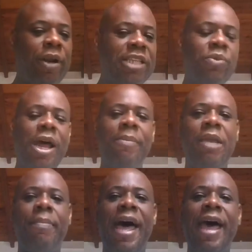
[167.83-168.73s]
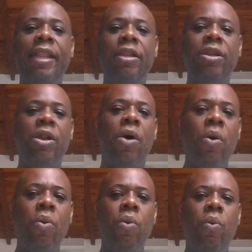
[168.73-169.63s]
And that's what I mean by
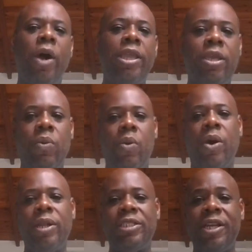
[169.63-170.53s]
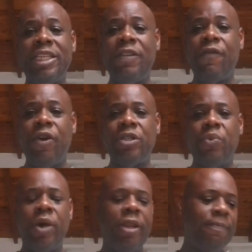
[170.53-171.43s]
know what you want. So that's the first
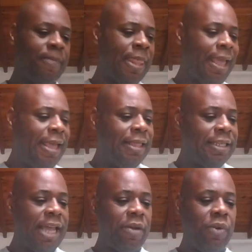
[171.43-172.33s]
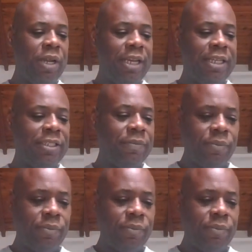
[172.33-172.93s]
one. The second one is